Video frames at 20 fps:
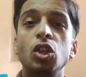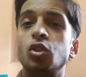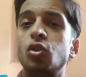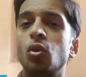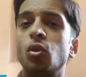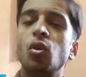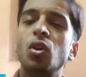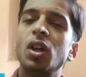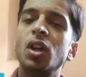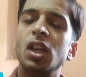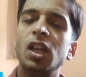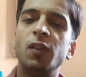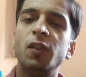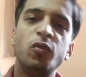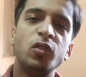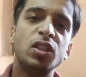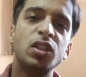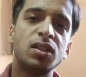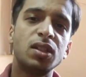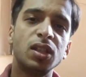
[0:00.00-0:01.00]
So
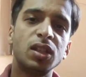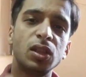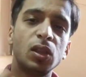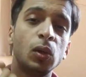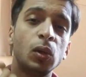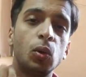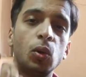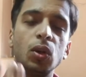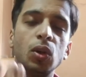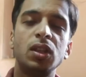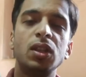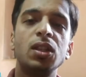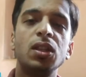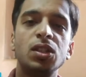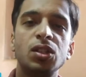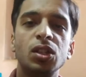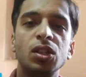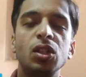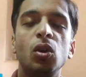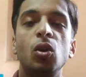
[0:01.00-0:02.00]
if you see the good
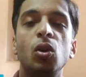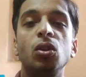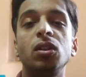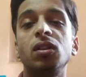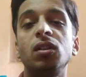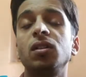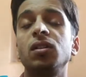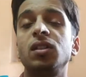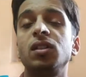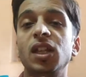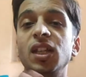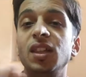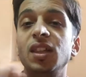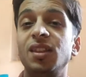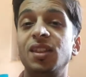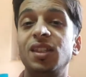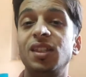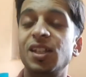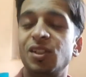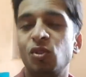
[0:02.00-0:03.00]
things in other,
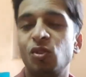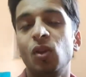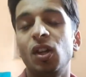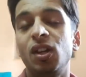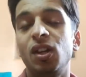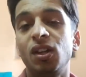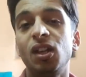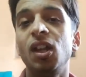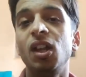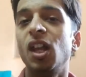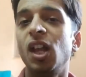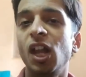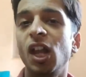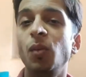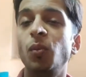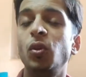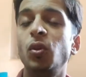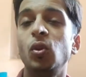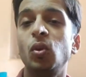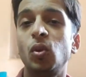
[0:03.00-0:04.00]
then this will really
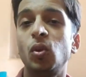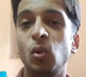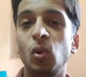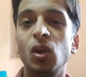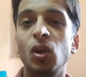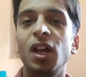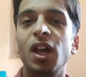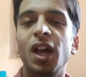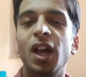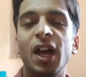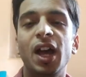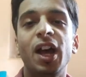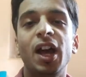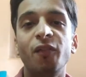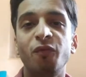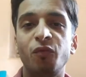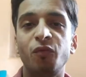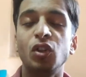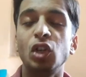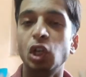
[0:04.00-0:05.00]
help you to
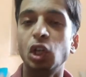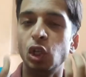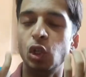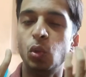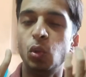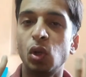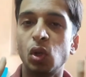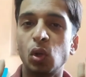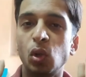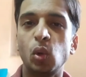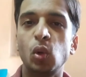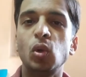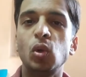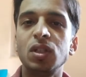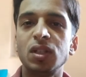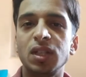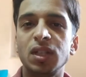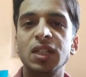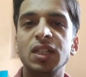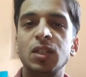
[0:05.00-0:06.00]
have your
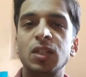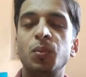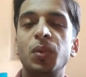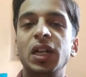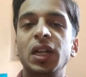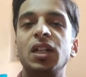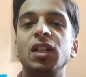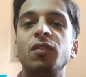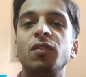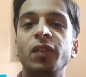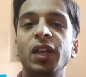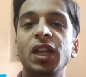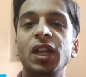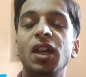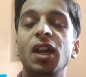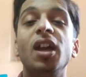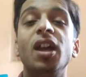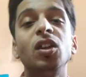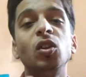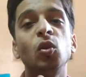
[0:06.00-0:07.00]
own sense better way,
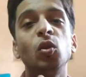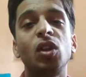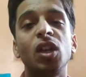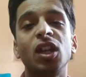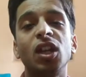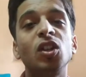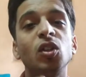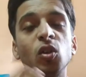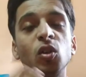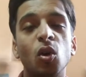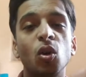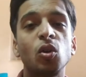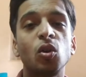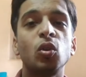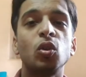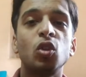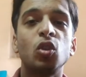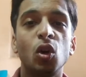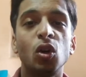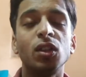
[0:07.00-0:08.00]
and you can talk
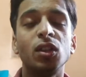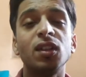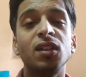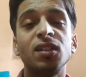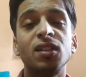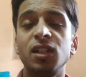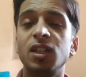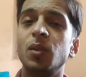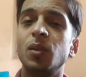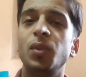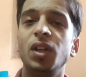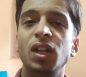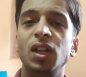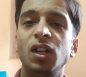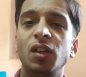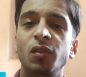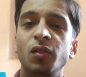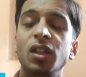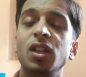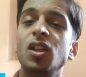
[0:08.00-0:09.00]
to the others in a
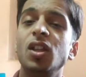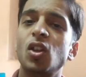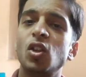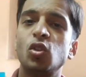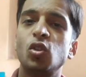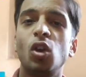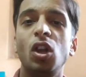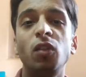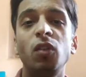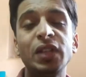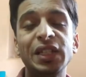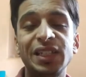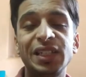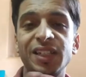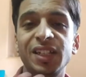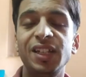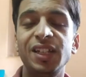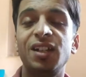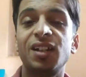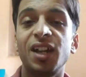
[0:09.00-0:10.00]
better way. So always
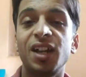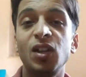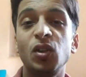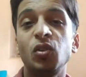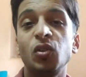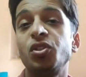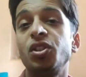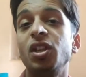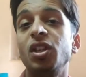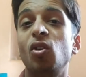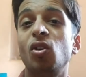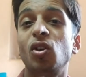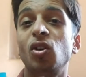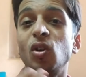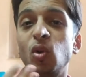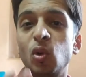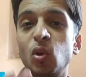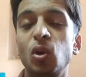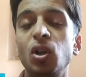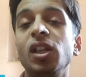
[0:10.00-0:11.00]
try to see
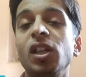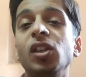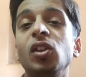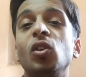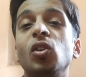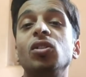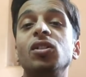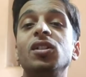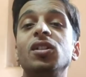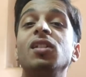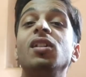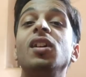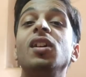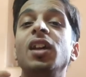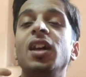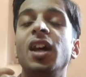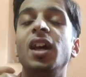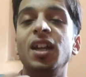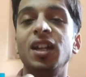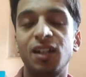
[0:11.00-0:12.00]
good in other
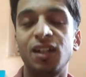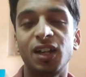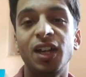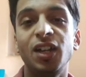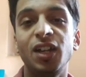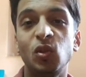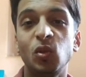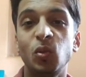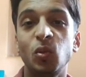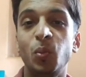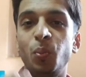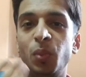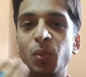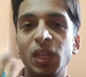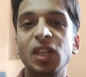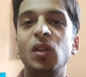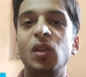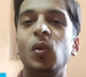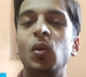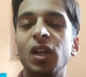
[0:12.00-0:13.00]
and try to
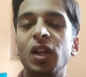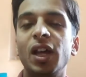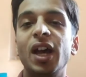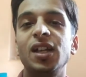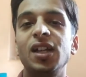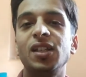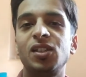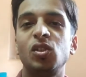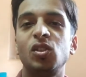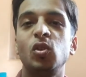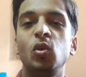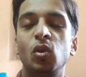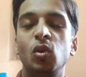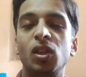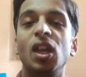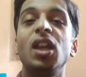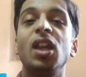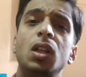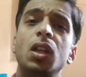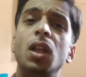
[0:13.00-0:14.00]
be good as you
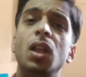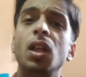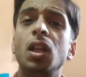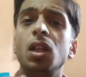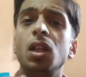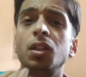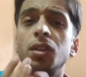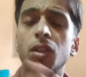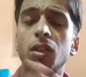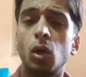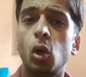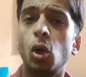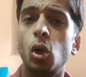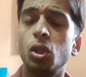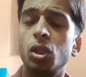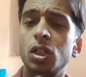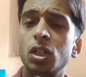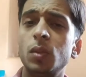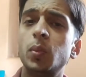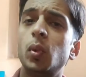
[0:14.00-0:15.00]
can. The
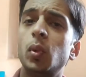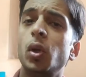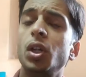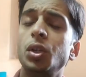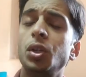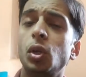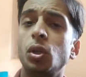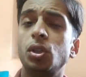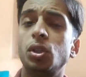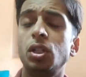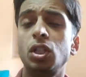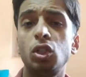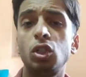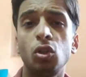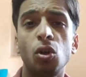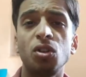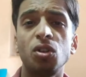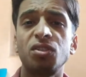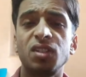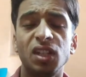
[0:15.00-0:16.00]
other point author
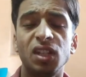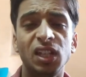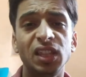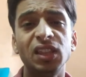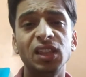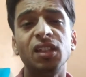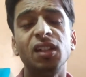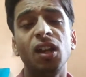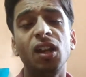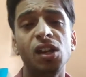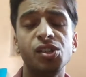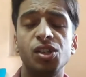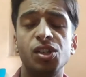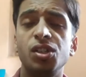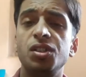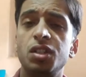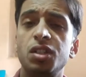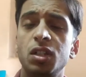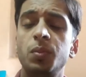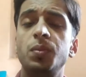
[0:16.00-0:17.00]
talks in the
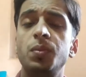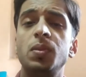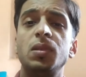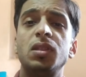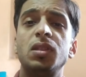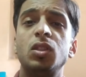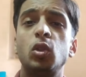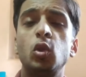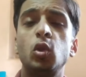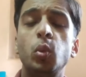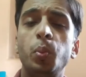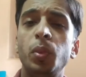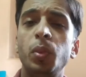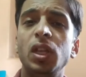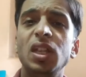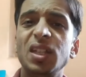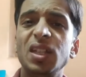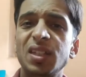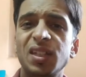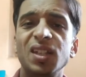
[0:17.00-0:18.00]
relationship, to
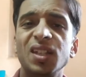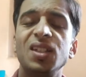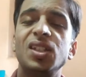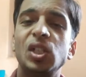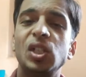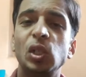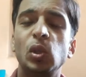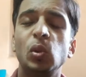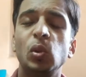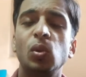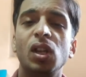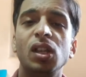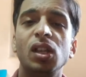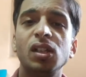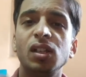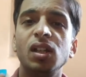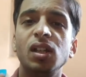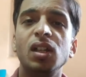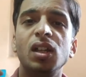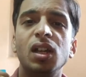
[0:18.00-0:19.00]
be sensitive. Like,
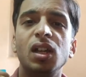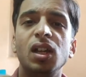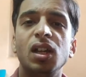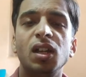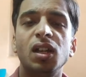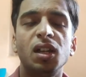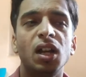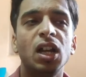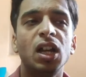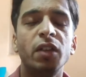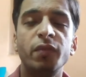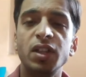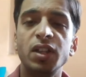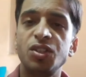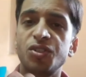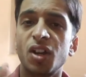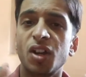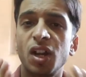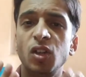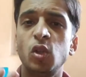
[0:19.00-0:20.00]

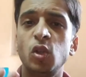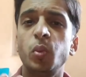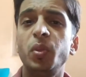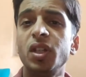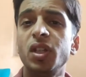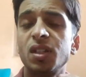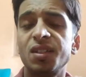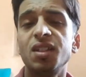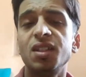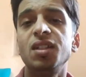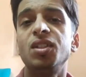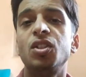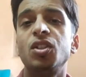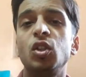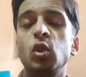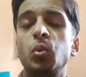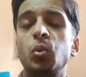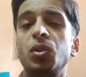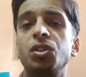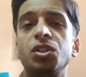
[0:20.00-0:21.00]
always try to be a
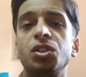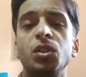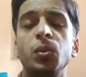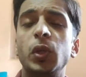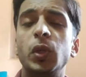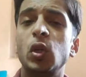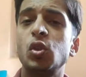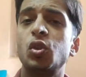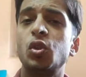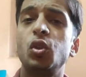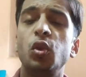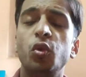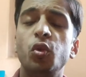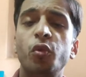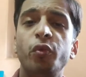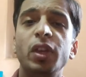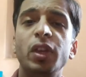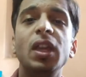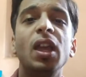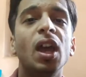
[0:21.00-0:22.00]
sensitive person, because
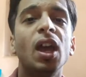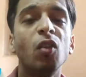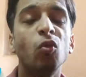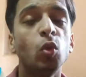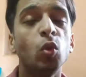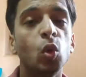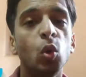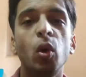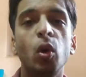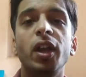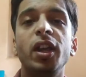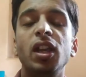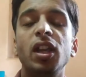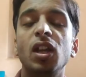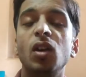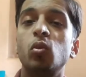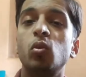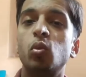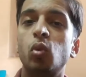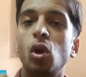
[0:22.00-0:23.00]
we have no
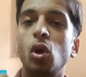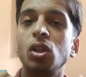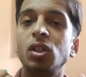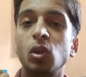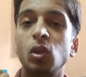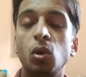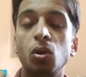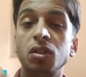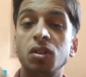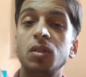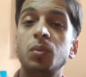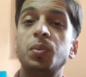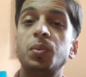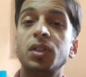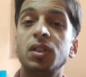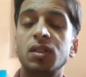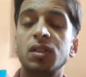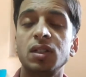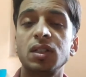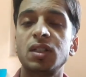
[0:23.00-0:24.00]
idea what other
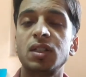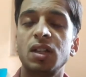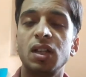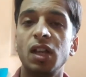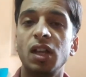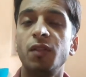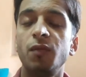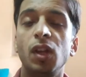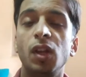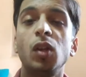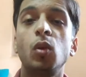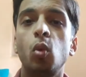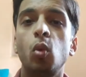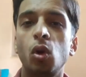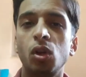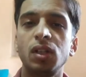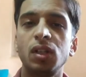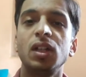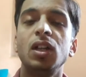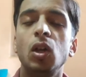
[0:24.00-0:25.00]
person's life, like
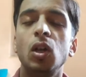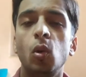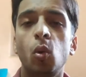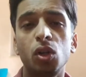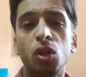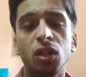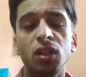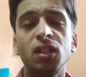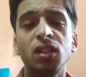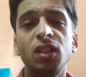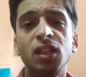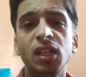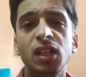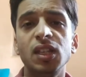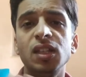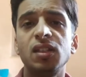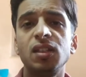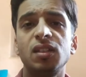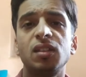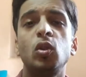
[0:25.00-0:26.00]
what are the
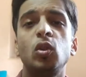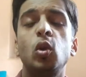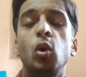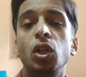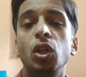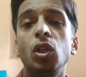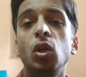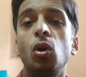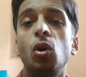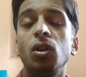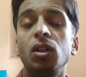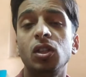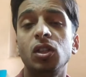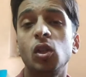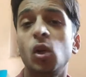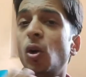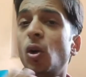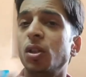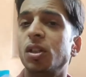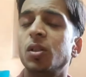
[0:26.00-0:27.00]
things going on in
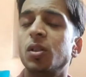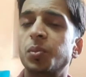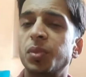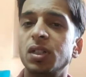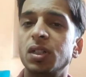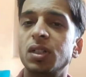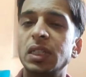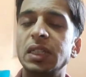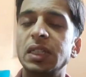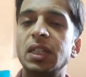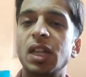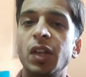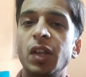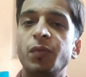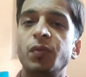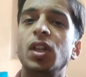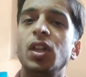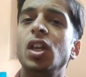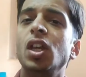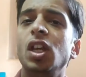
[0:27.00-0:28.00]
the other person's
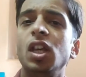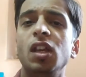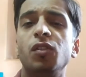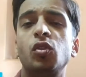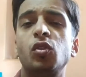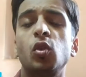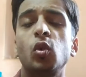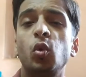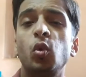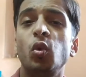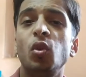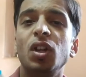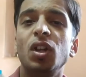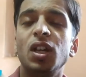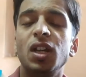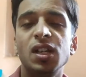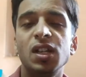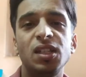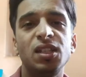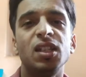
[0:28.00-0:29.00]
life. So
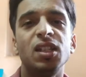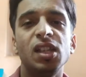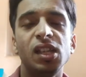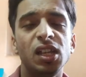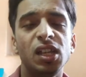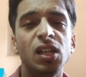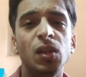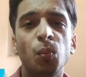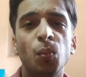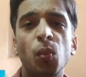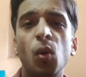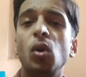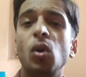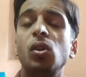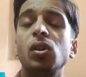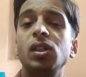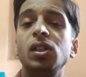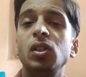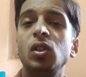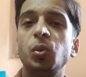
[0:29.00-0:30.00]
it's
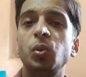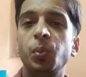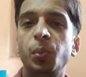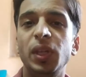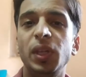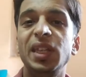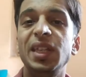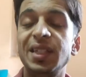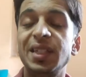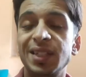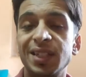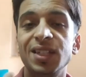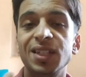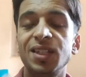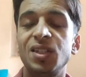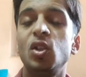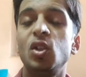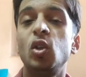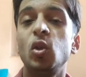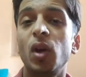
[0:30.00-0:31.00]
important to be
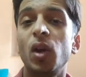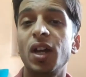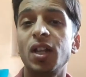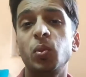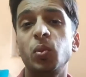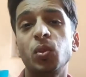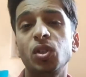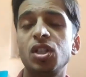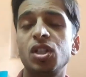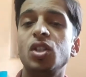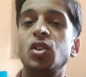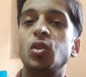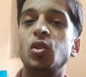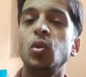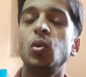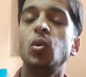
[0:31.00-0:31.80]
sensitive as much as